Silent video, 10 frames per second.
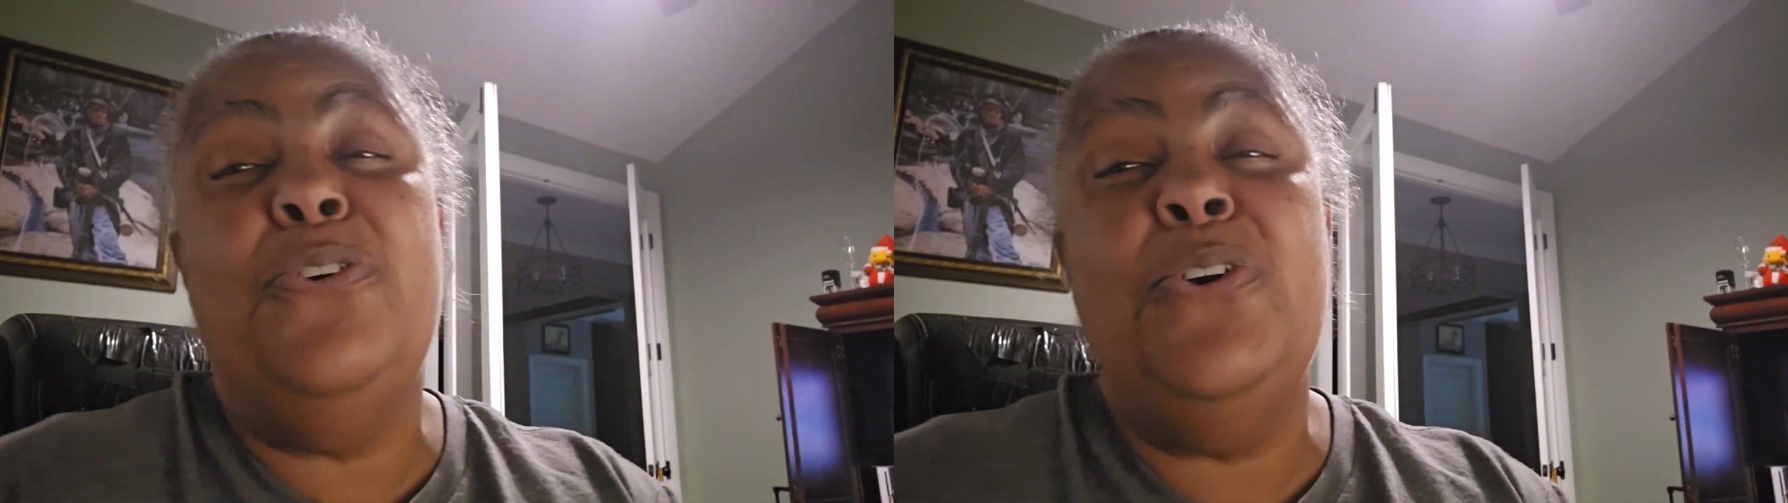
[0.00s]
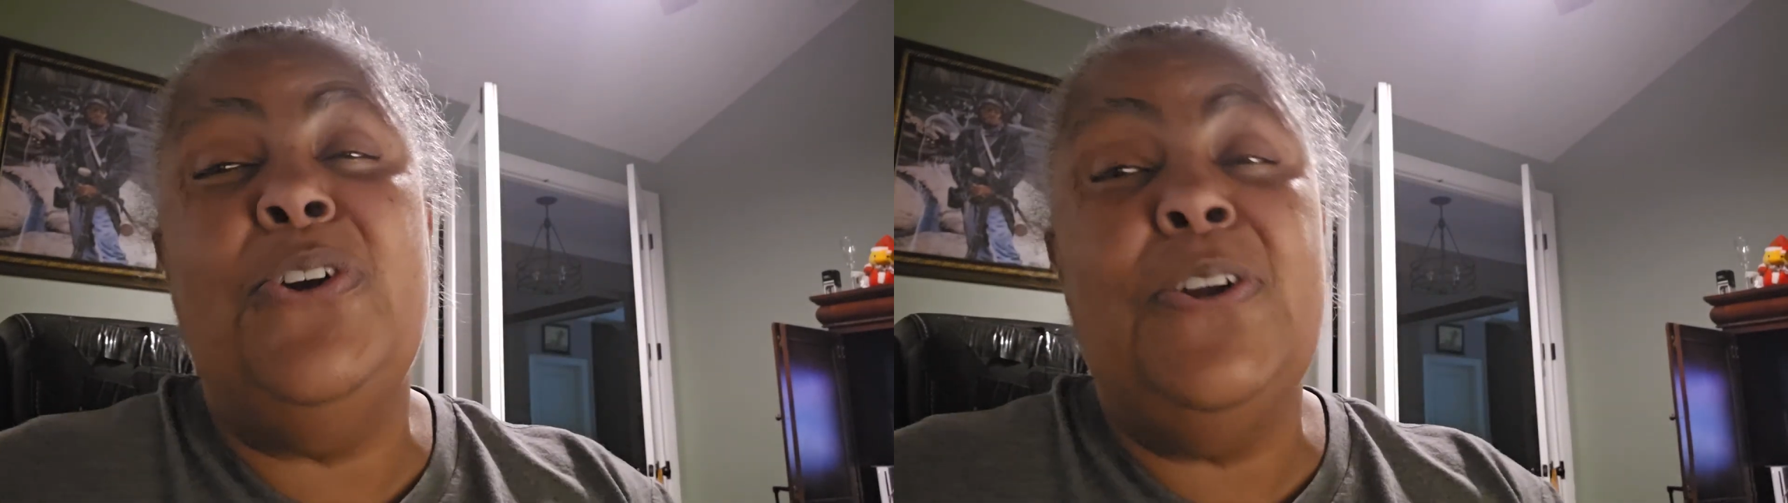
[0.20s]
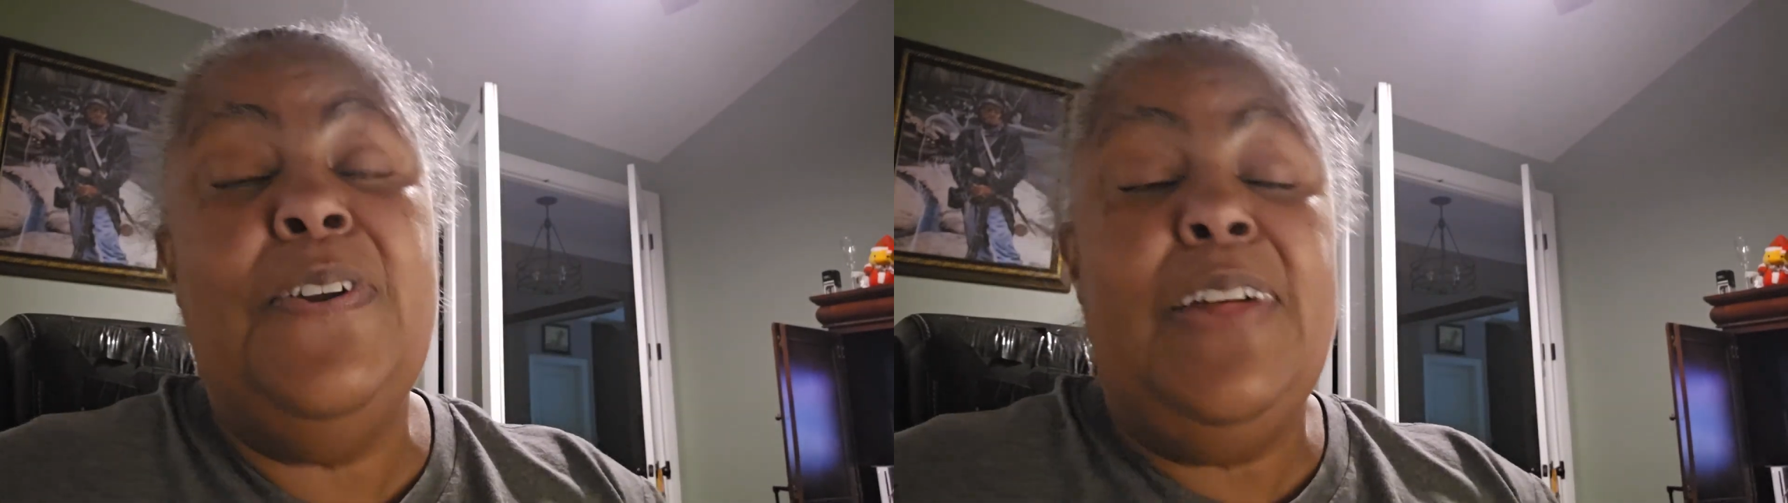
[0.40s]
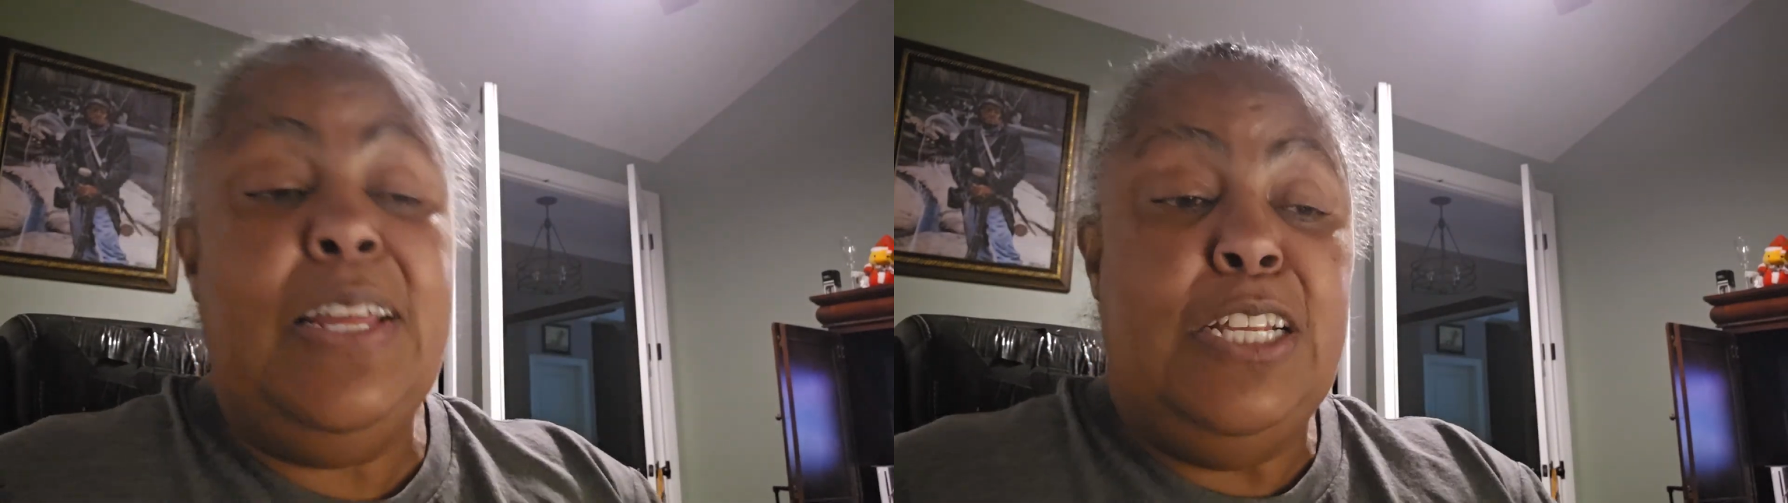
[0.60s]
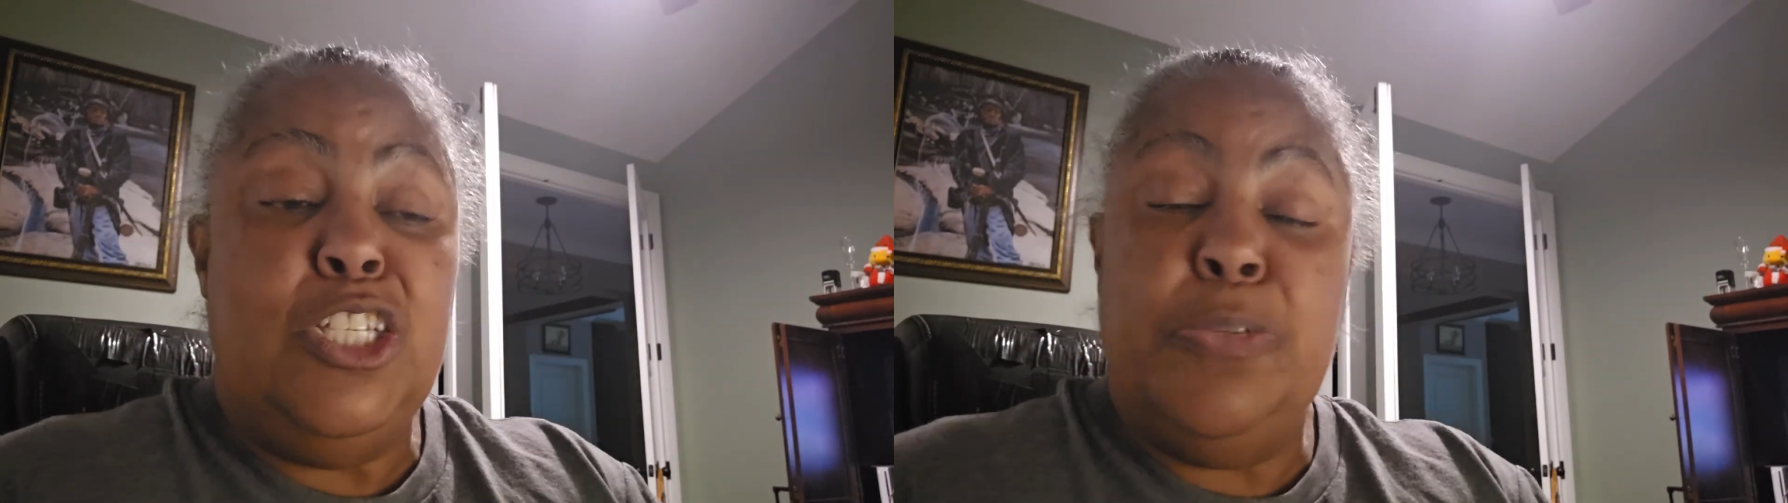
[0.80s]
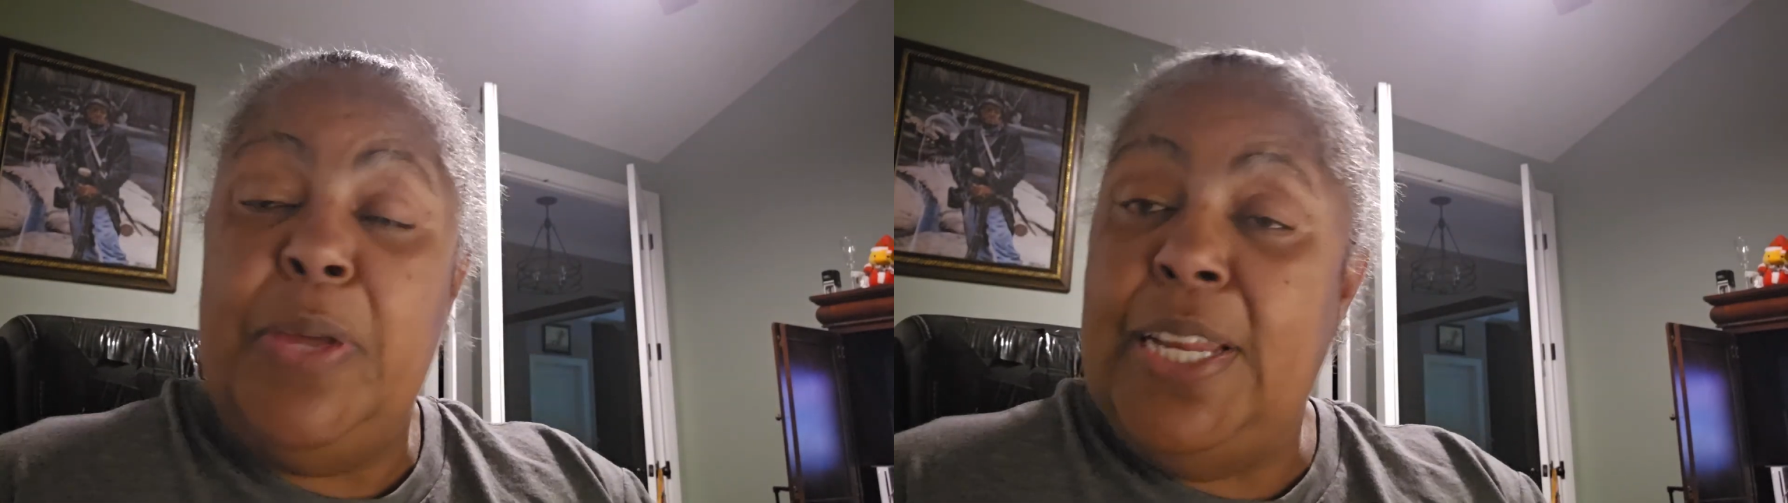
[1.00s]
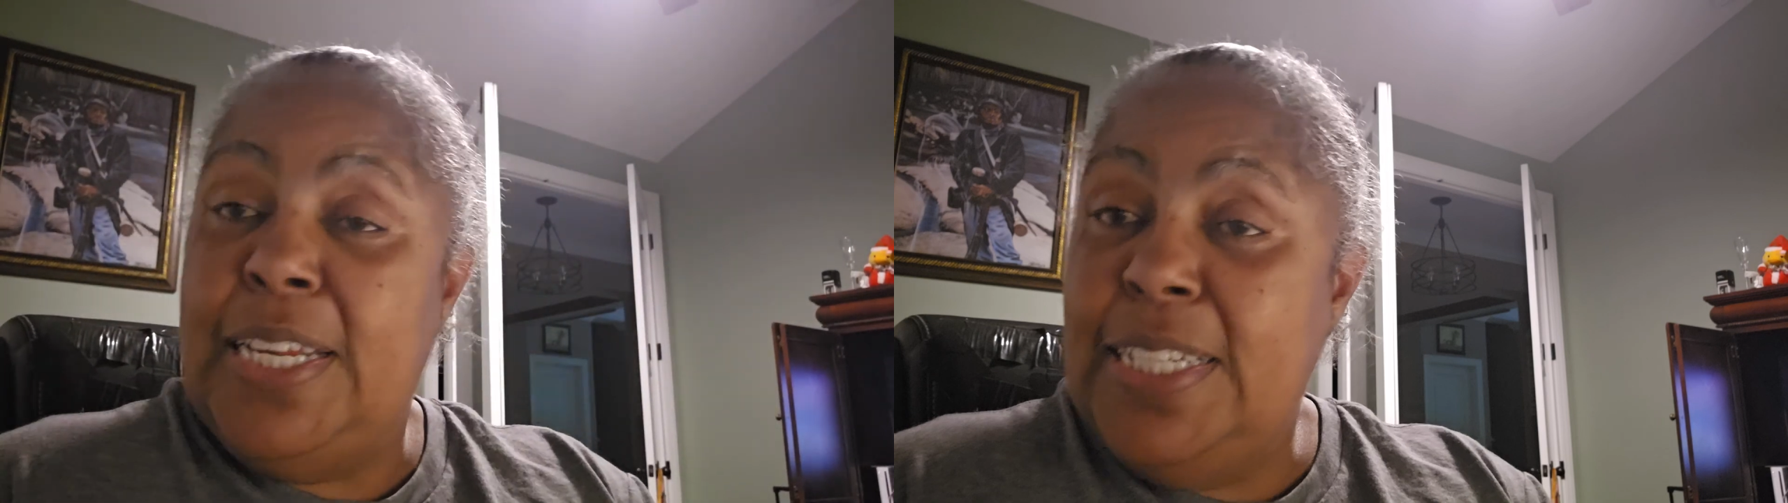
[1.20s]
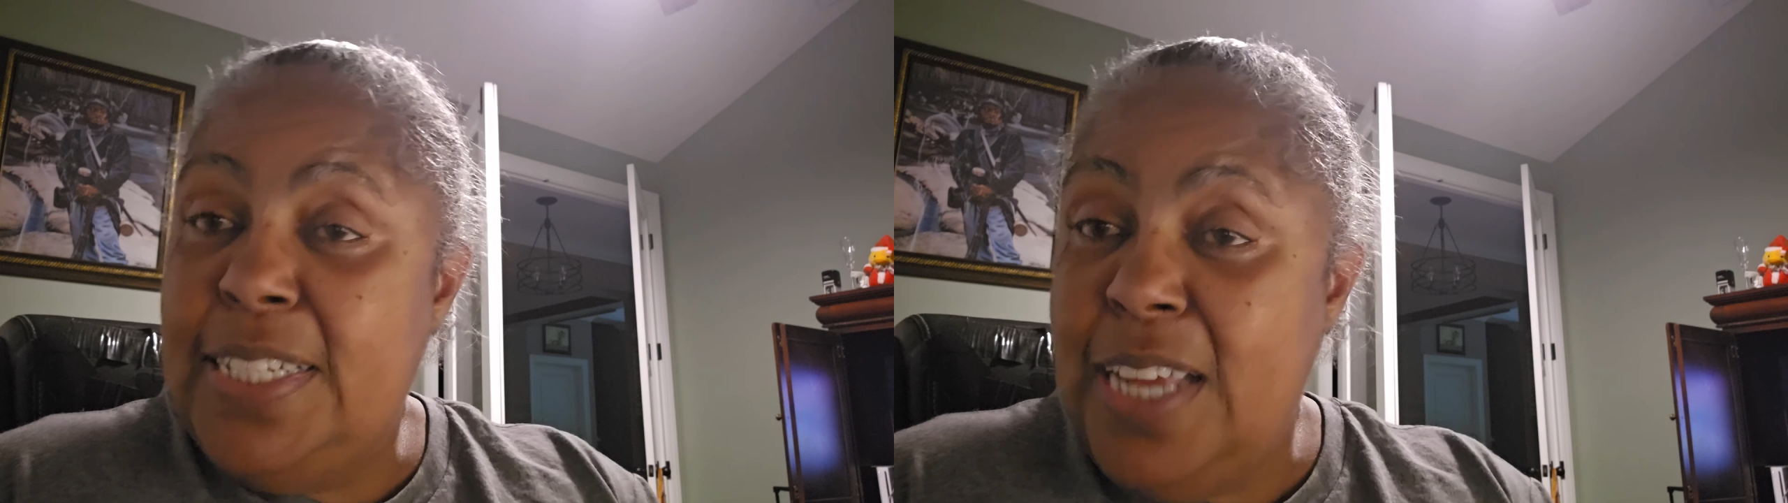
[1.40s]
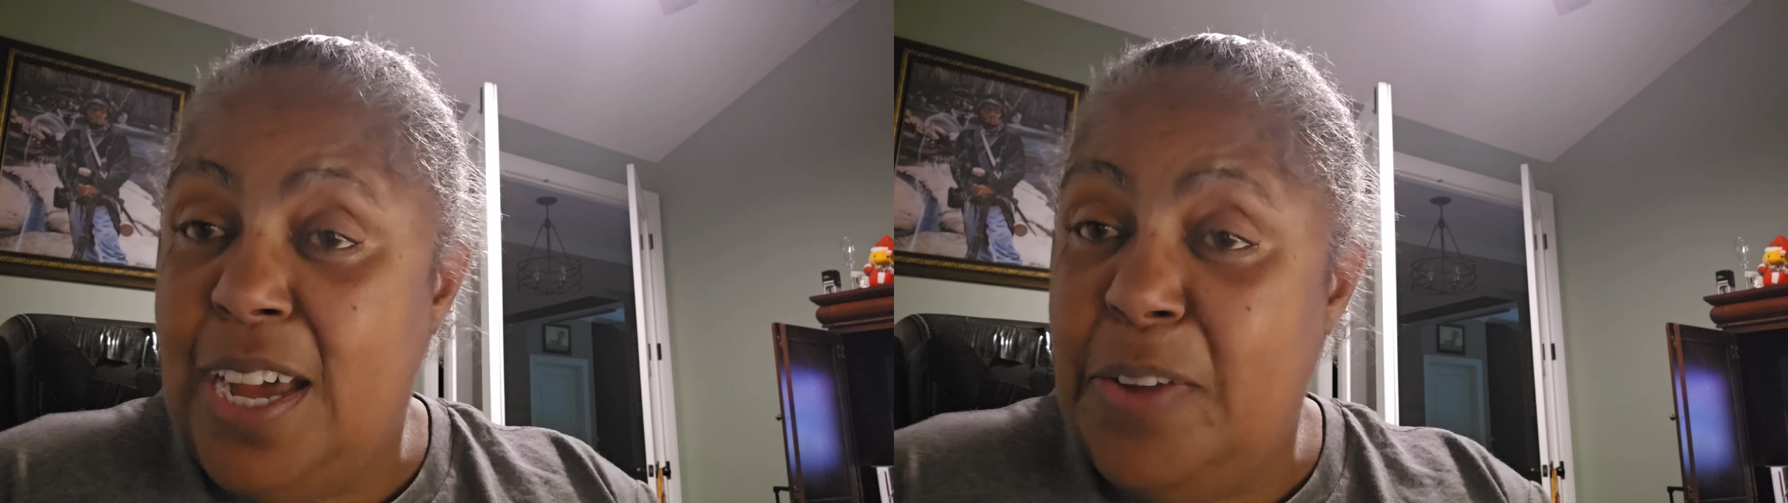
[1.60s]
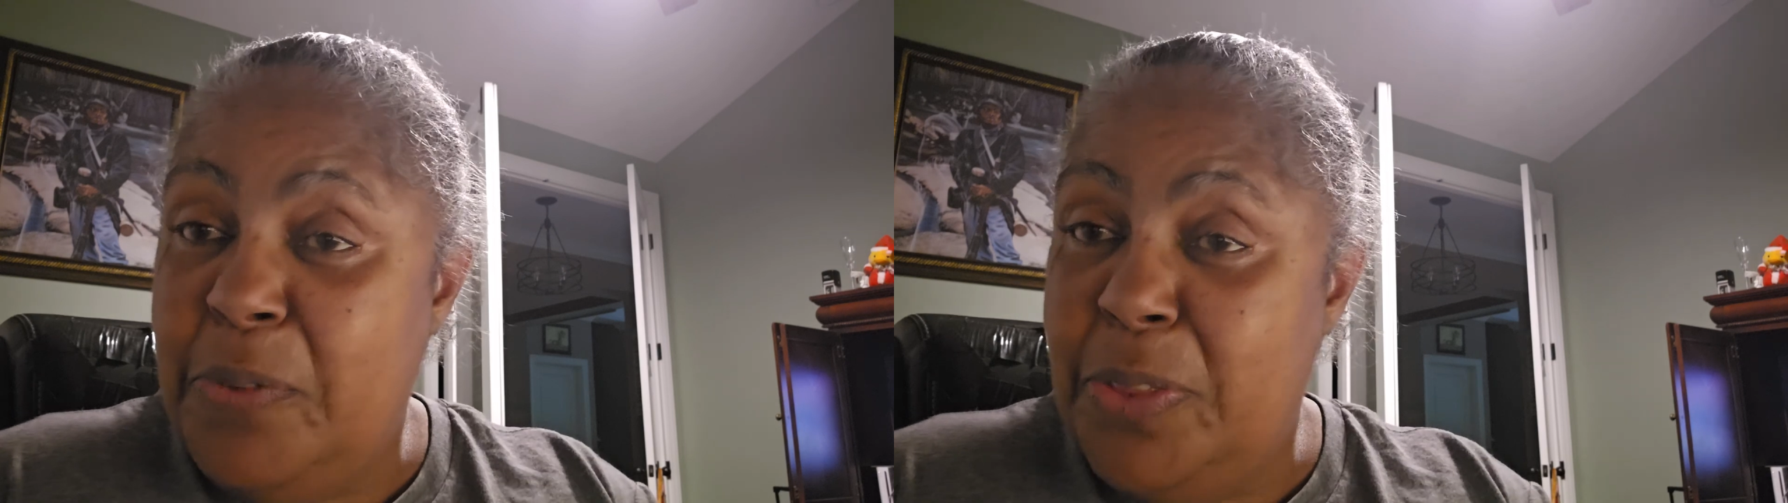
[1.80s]
for spending this
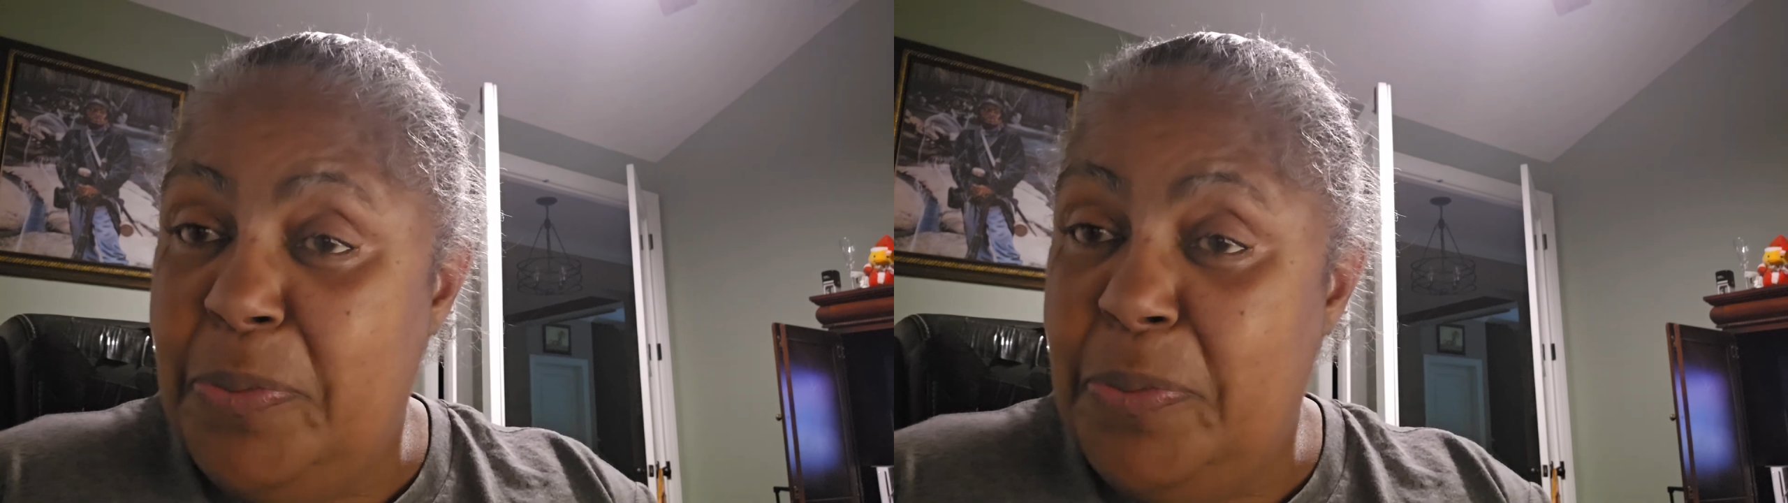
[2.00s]
time